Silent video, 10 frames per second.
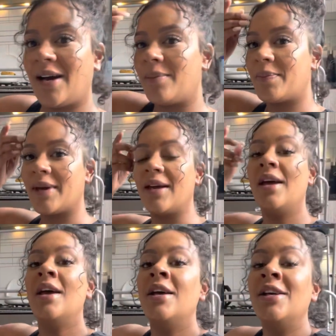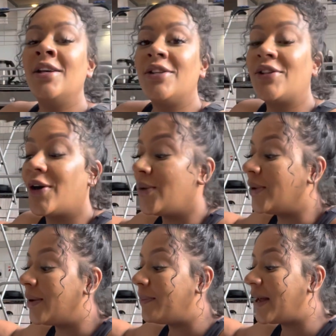up a bit. So
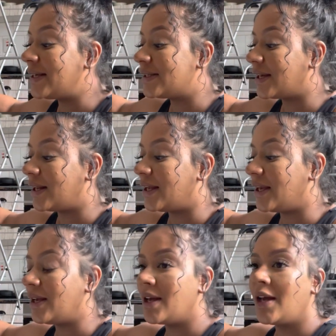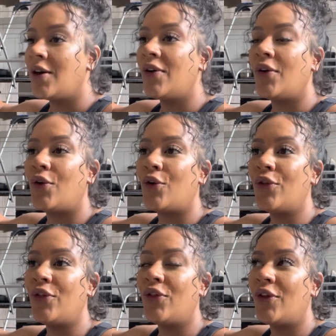basically,
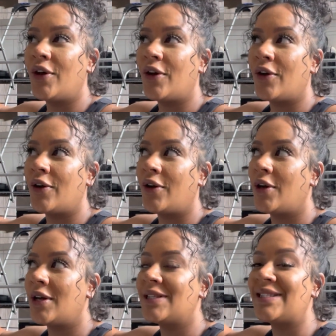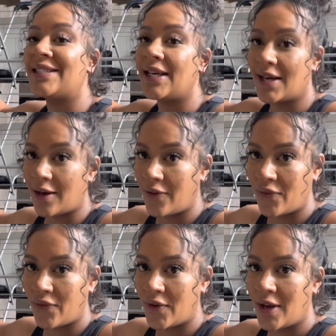on the 6th,
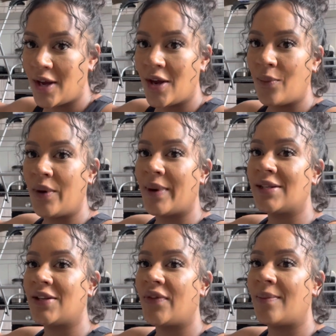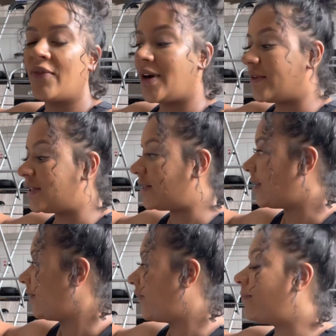we went to the fun fair and
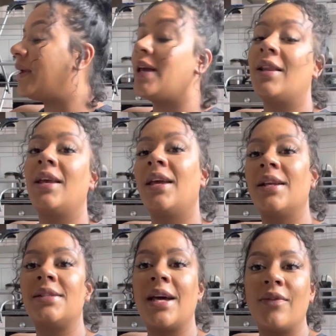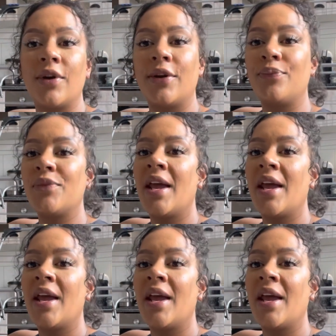stuff, me, the kids, Aaron,